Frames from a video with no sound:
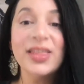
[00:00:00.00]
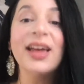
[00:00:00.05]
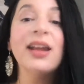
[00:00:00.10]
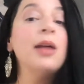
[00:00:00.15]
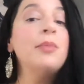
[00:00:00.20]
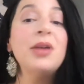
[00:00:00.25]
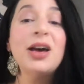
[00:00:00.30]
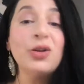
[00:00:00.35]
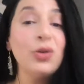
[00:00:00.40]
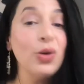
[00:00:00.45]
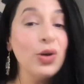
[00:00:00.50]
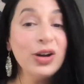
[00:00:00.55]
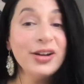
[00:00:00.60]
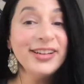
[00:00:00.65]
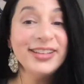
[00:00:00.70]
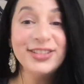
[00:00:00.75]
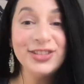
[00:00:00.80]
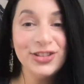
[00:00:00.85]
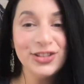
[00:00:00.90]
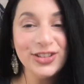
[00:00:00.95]
And I'm not
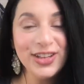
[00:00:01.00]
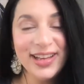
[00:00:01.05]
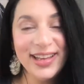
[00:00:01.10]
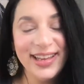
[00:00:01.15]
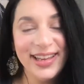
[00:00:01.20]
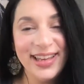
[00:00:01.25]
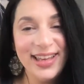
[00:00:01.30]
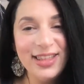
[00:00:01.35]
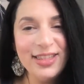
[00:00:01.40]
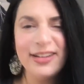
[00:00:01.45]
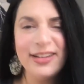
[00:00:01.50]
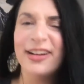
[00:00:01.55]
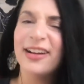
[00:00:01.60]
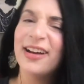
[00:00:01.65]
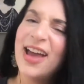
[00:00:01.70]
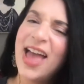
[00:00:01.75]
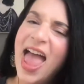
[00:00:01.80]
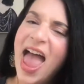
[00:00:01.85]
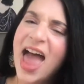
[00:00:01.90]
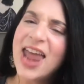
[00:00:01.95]
orange either.
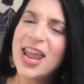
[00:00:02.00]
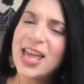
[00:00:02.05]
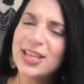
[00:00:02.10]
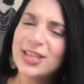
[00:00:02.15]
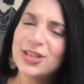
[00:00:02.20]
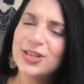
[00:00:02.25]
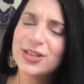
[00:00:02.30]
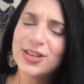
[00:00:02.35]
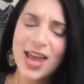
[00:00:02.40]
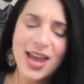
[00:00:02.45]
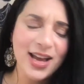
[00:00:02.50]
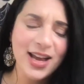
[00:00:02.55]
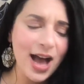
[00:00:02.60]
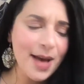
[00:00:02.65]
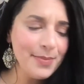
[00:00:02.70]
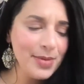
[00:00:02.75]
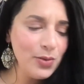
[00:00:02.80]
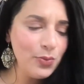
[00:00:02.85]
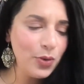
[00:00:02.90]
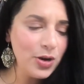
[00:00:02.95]
And it got
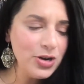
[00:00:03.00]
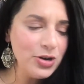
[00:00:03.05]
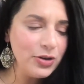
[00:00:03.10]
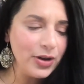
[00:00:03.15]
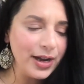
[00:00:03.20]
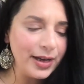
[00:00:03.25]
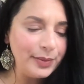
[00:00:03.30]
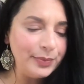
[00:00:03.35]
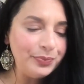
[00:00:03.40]
me wondering,